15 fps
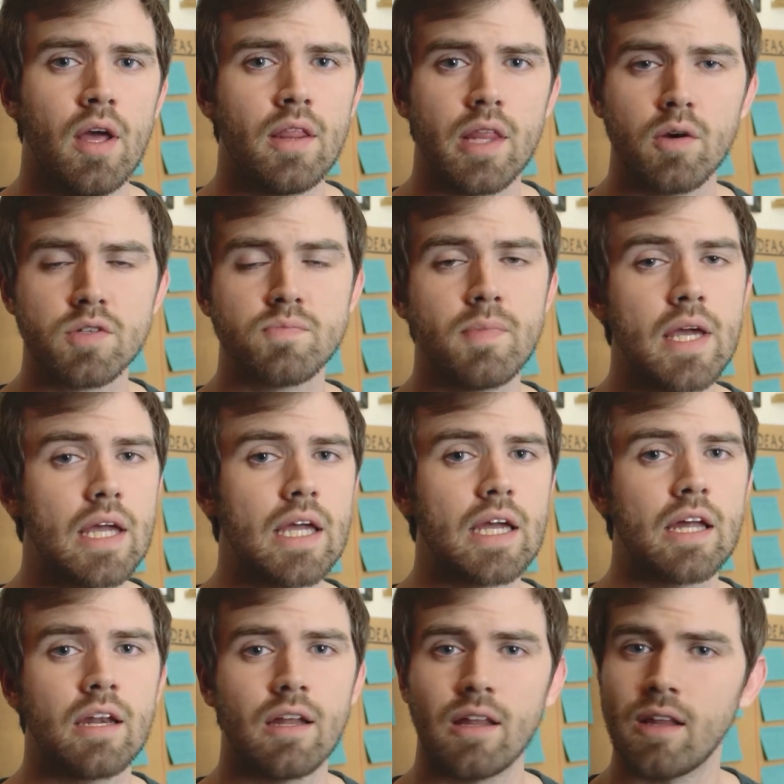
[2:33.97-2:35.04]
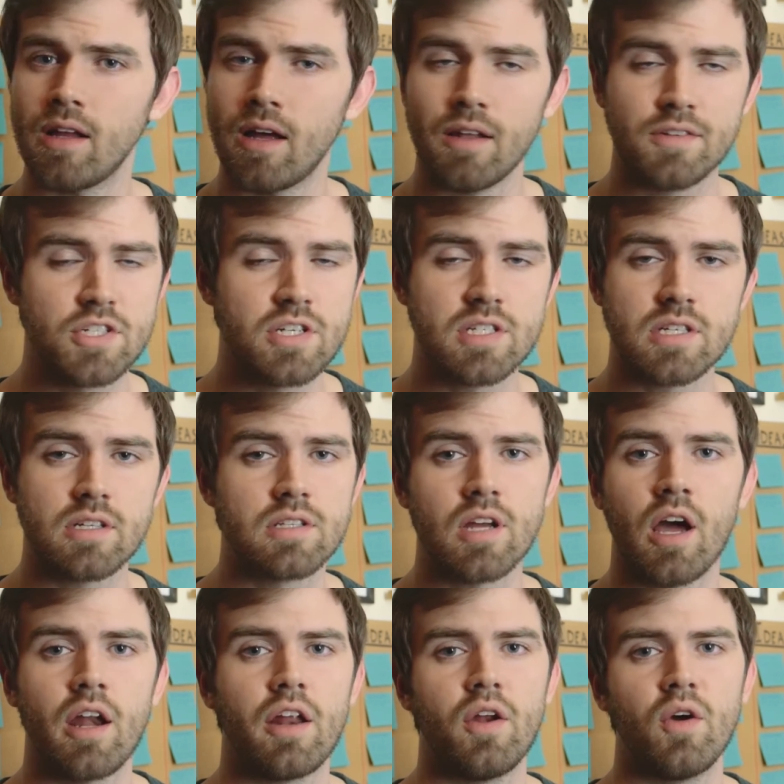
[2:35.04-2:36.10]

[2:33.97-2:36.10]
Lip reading: that was making just a ton of